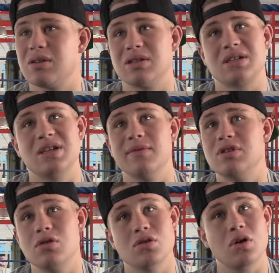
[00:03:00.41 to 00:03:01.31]
I was like
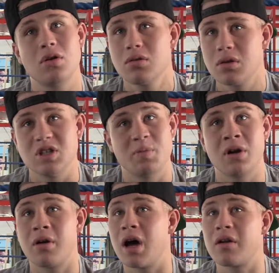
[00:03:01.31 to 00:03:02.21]
17 years old. He's
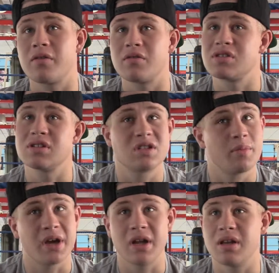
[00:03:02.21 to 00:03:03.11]
been around since
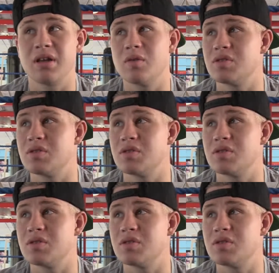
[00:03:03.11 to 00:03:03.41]
the beginning.